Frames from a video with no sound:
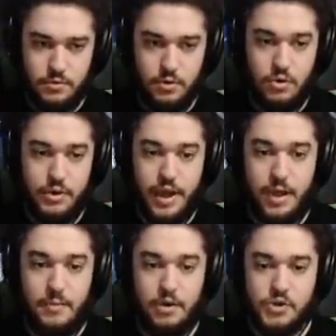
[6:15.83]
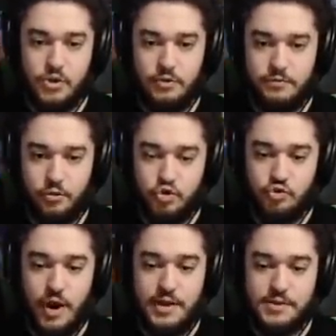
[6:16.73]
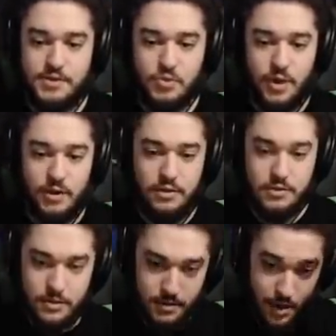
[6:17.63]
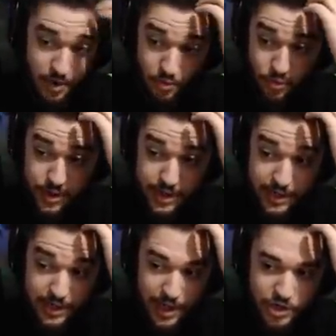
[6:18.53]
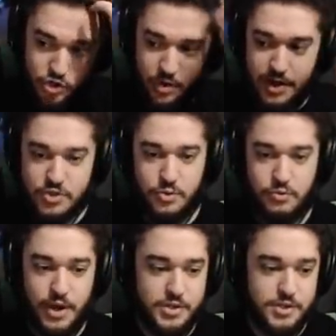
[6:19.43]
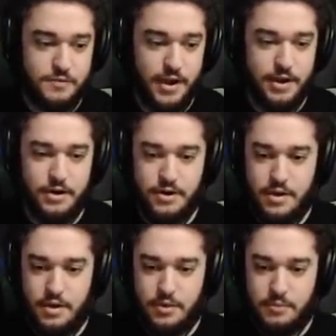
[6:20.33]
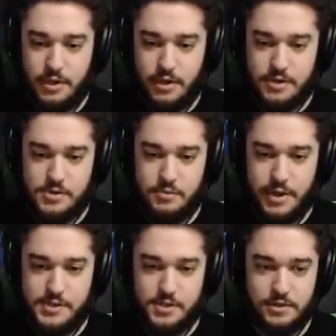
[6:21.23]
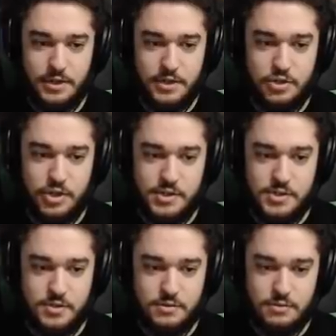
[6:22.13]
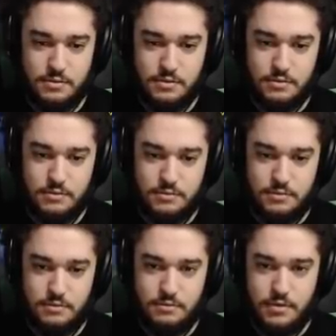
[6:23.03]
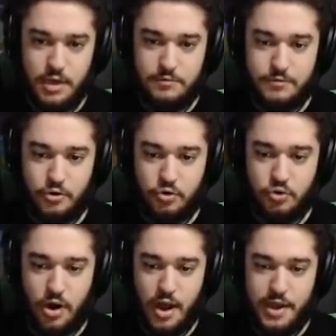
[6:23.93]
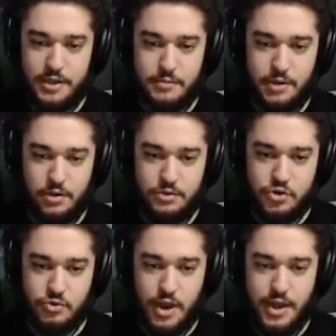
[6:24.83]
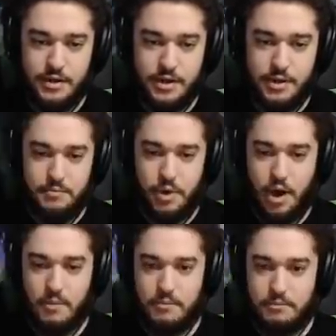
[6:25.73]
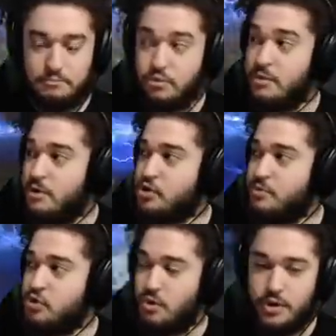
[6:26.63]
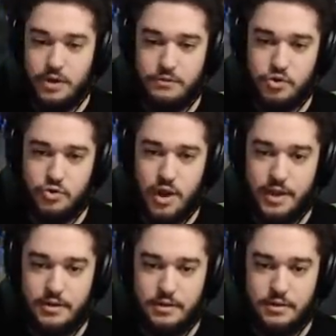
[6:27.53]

Oh yeah, I'm also full shrines as well. I really like shrines with Righteous Fire because you basically can just Infernal Cry in the middle of the shrine and pop pretty much majority of the shrine.